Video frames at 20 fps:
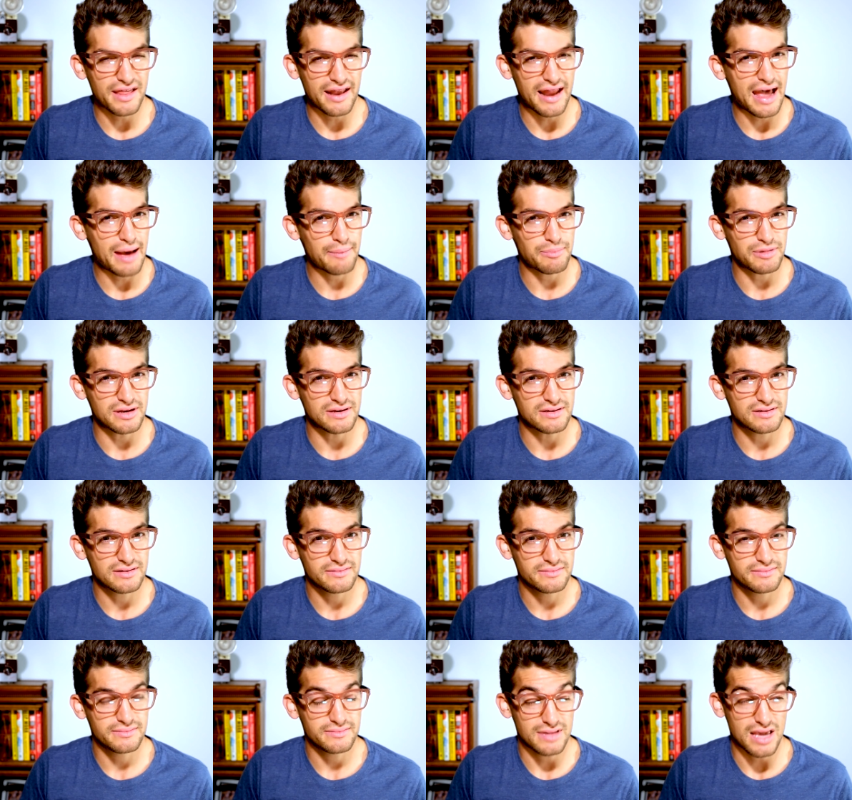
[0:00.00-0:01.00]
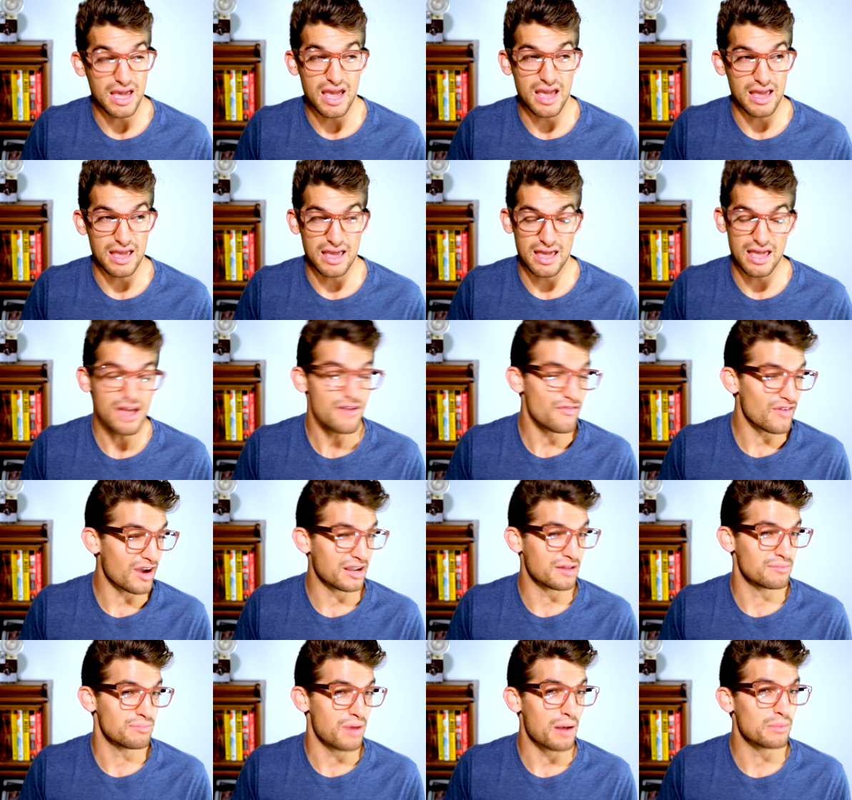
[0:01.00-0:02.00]
that happen if I
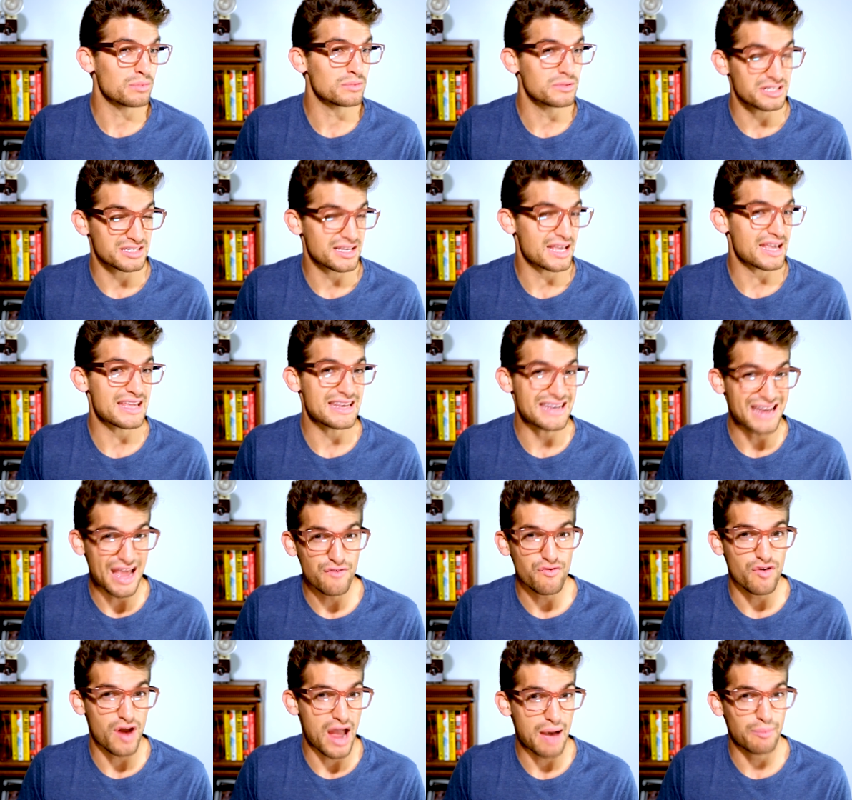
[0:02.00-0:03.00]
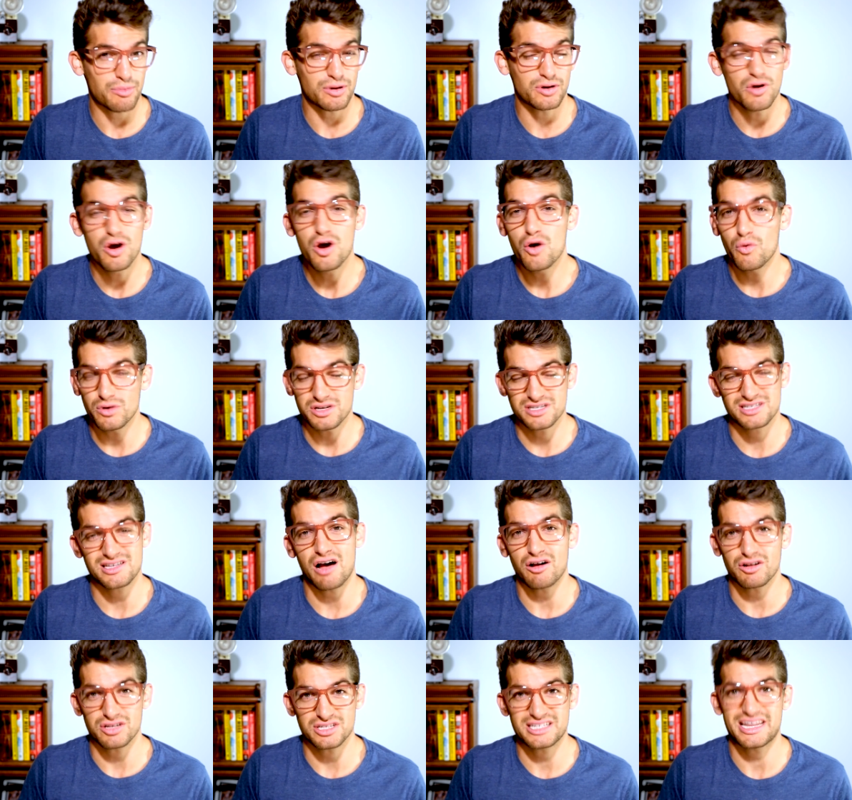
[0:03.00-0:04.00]
could probably say it never happened with
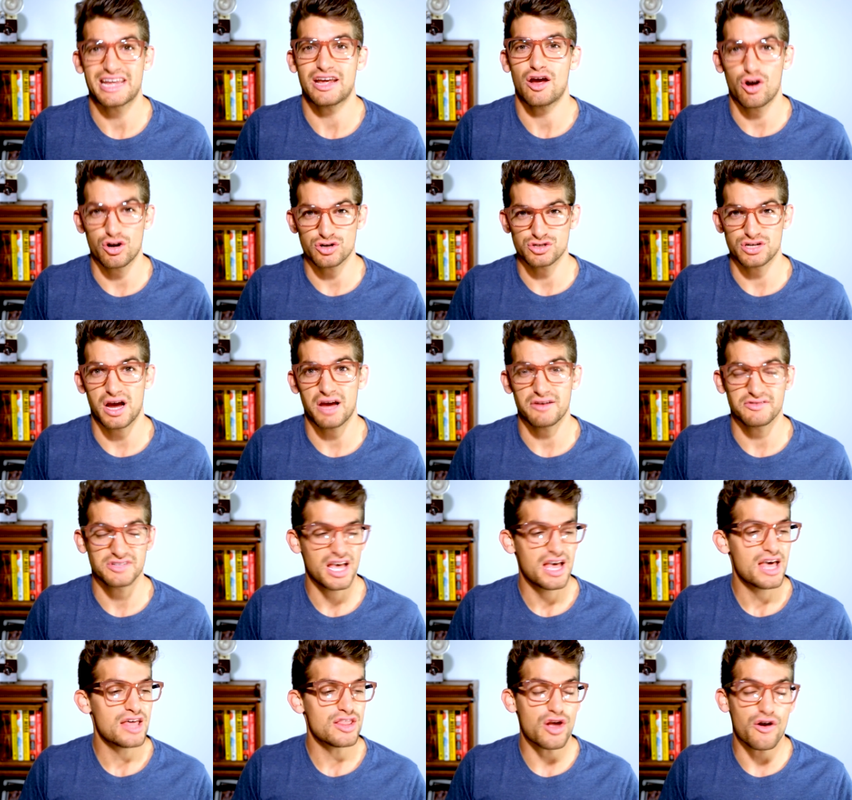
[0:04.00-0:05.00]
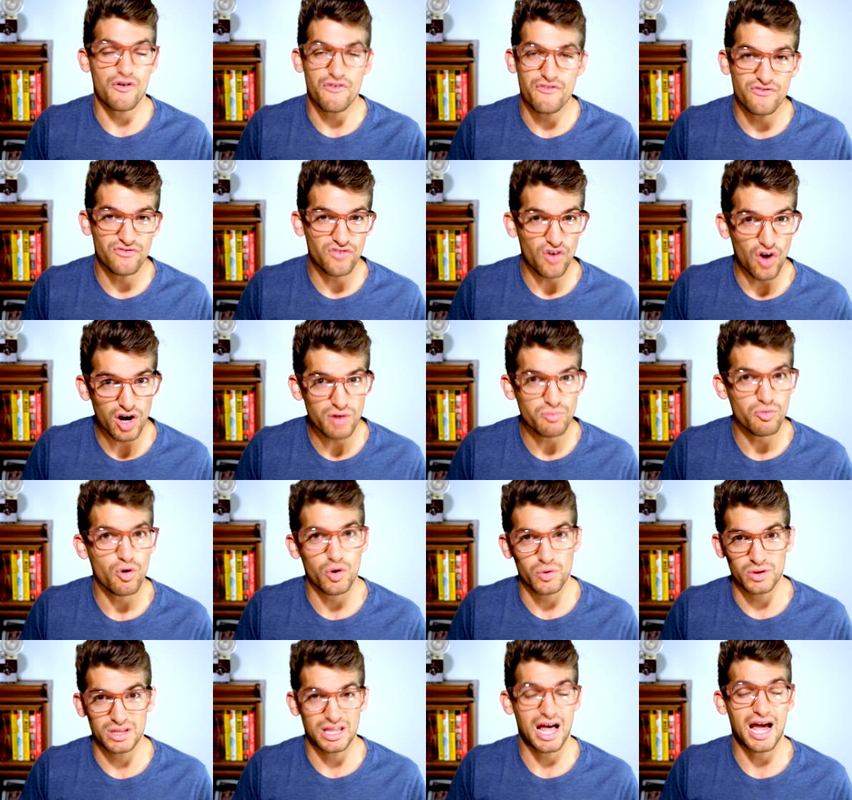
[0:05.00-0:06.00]
solid state hard drives. They are far
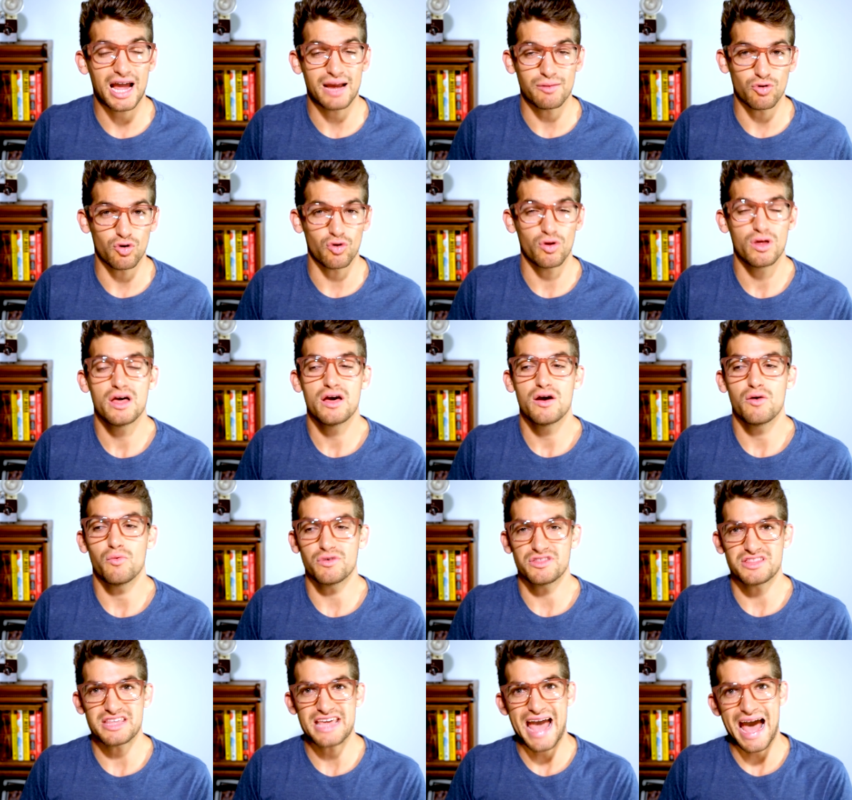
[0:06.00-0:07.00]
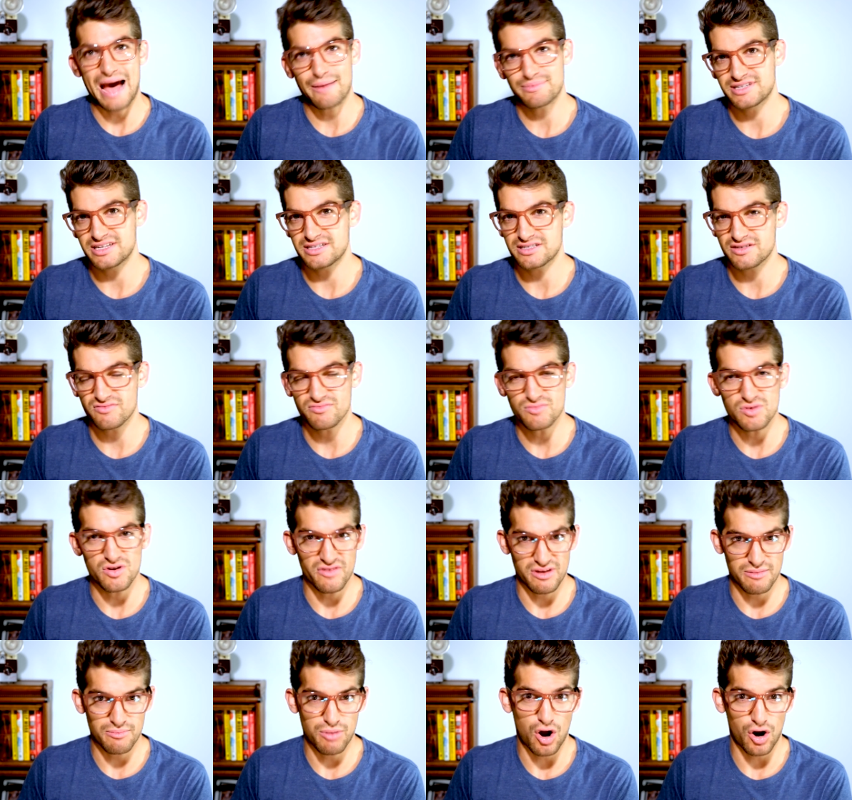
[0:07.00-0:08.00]
more reliable with the absence of
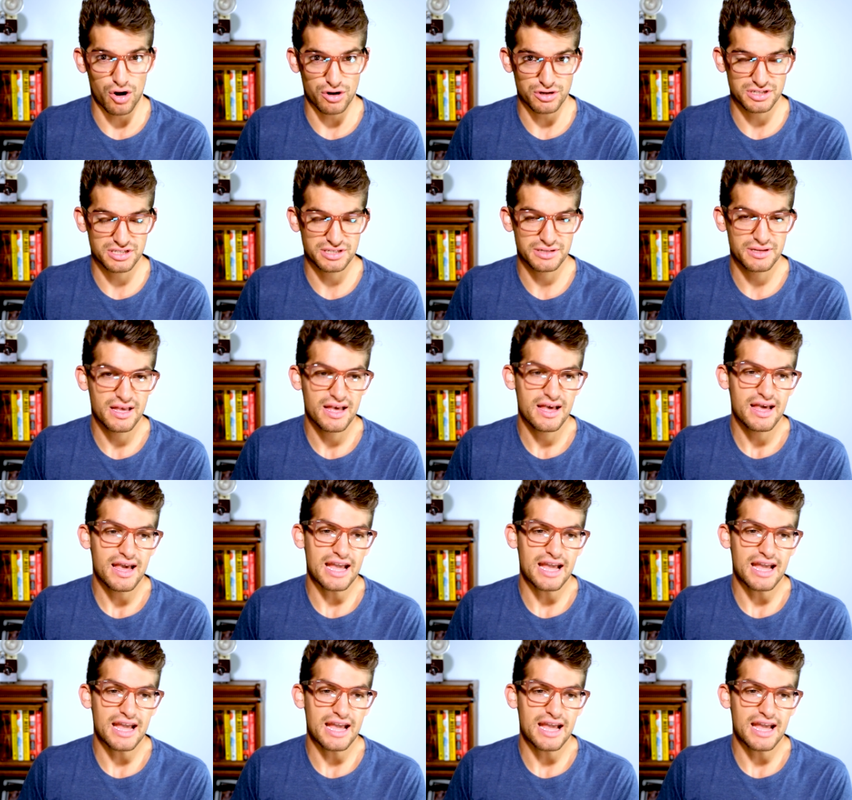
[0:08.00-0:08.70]
moving parts.